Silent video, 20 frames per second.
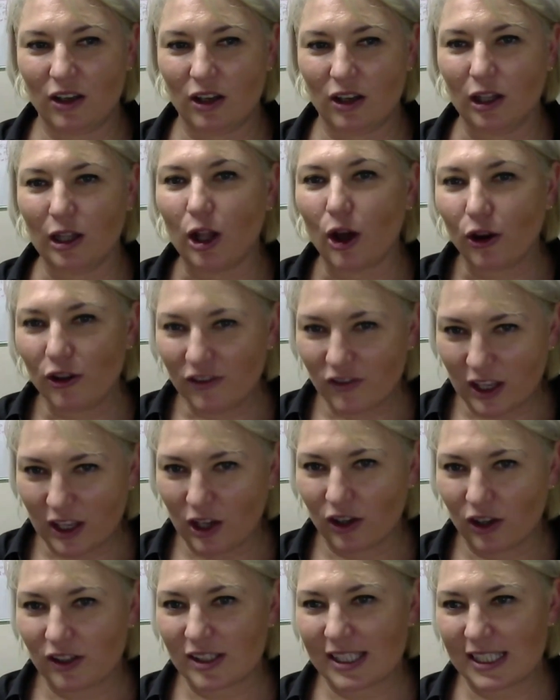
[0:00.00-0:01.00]
low
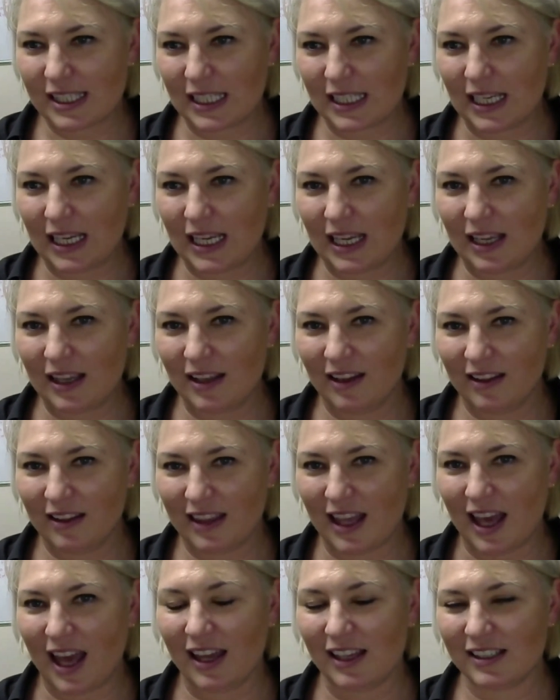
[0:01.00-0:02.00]
VOC,
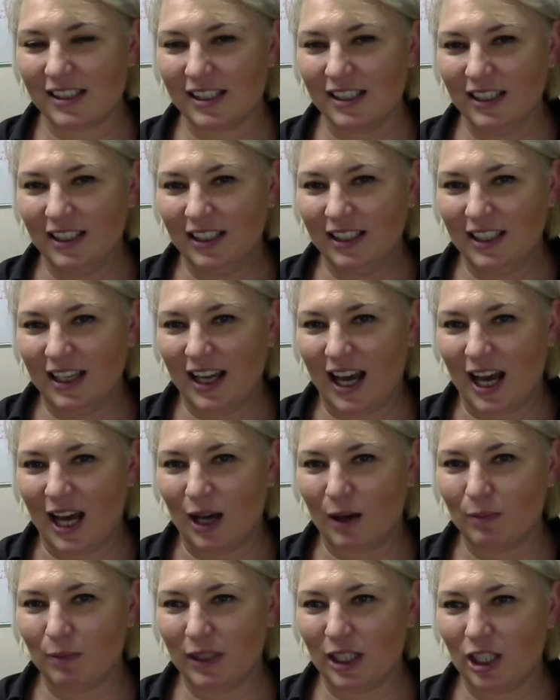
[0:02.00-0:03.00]
that
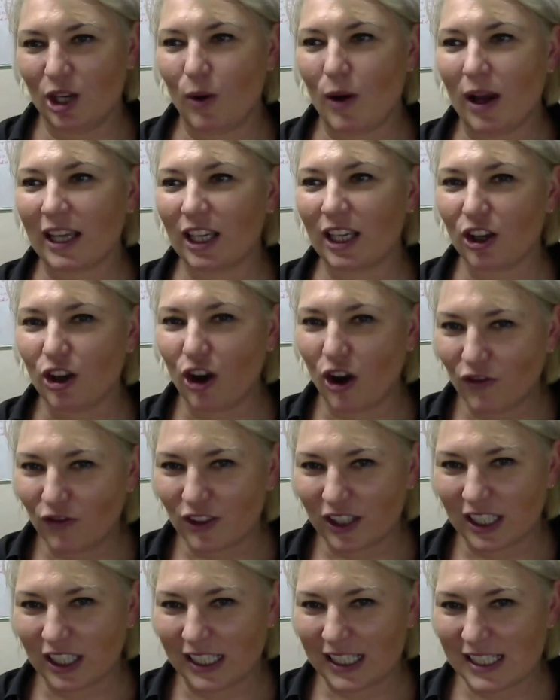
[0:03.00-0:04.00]
I can
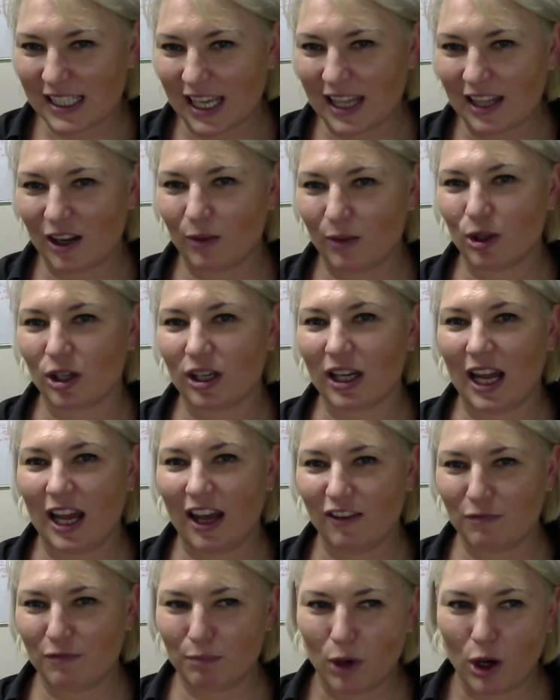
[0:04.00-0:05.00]
confidently say that I'm not going to
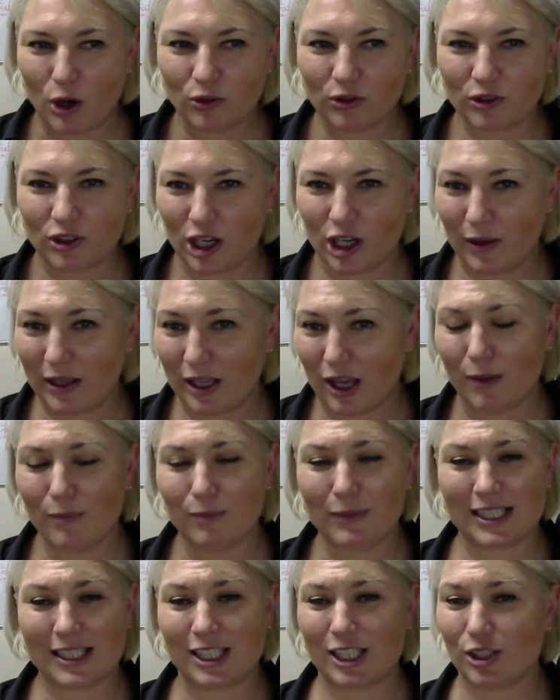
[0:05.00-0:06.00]
have mold growing.
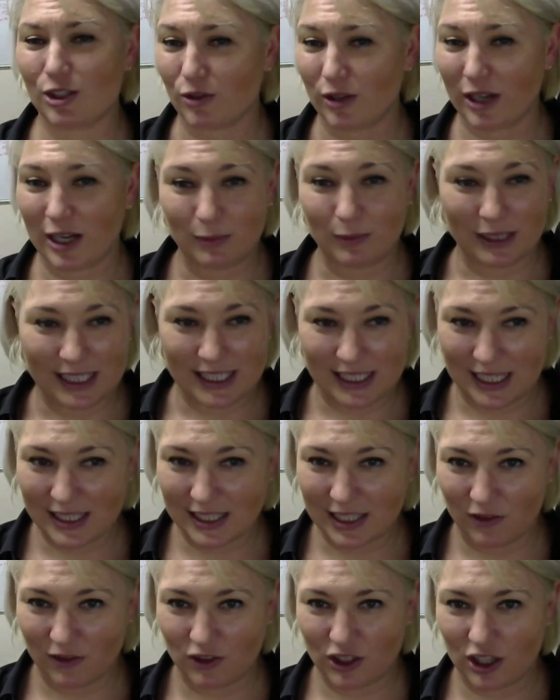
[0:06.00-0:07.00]
I'm extremely
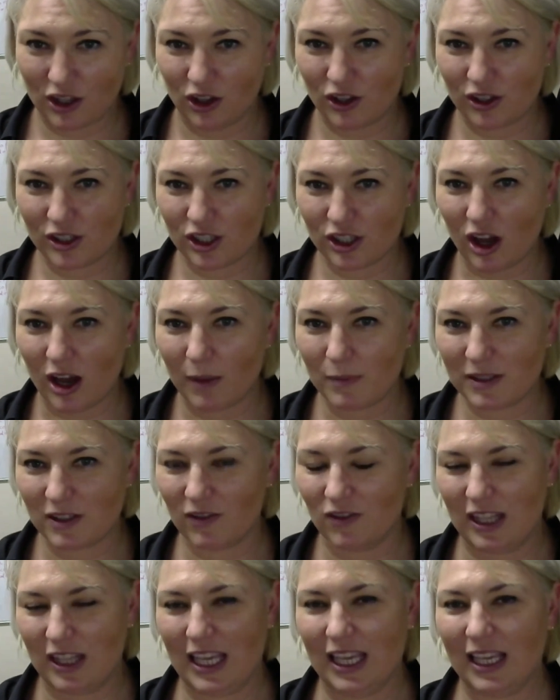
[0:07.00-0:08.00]
sensitive to those types
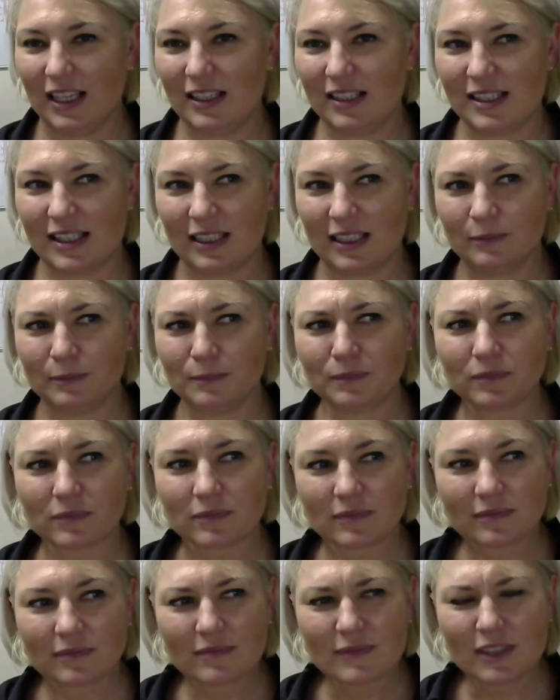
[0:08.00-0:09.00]
of things. And
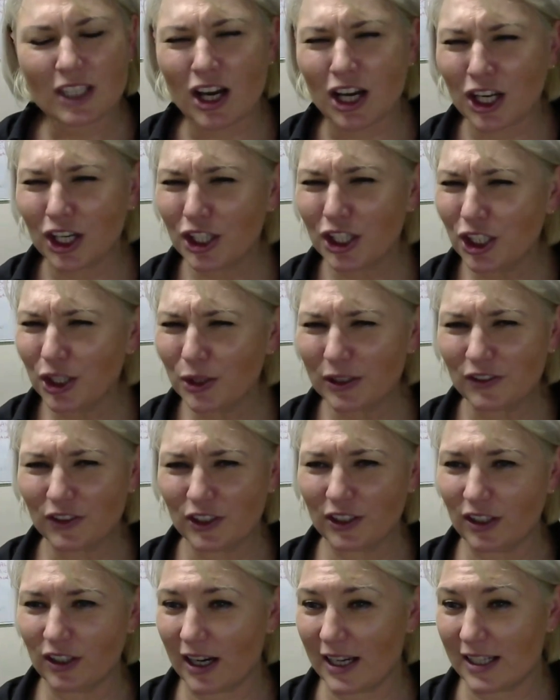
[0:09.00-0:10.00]
I don't know if
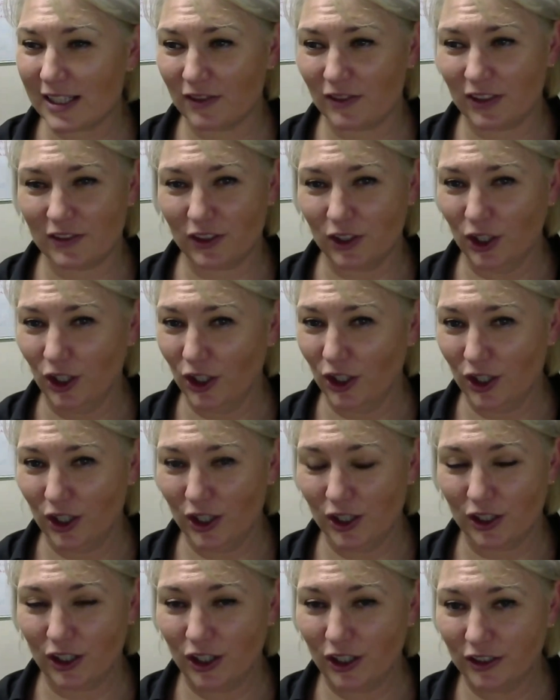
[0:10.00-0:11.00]
you guys have ever
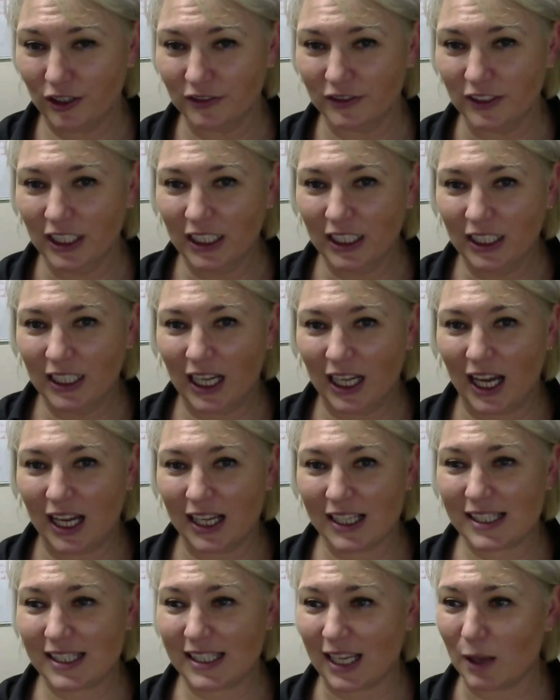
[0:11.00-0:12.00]
heard of
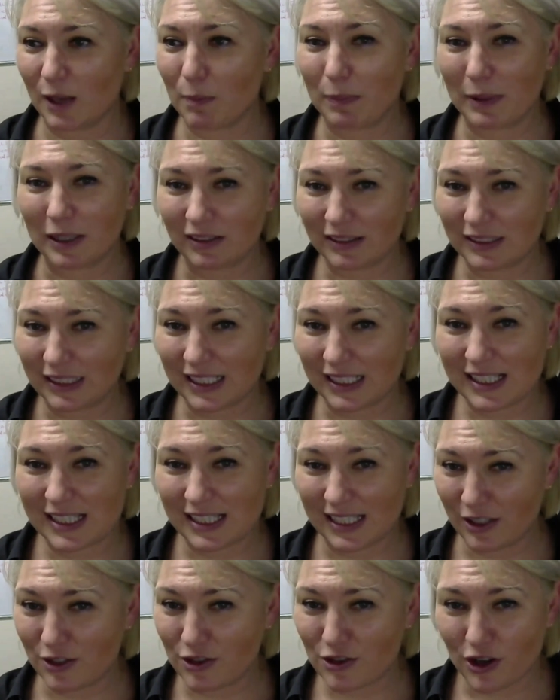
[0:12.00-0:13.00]
sick building
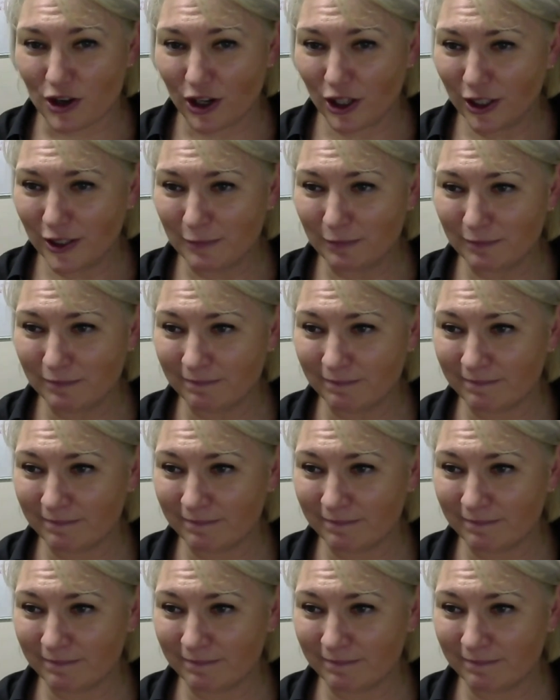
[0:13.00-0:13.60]
syndrome.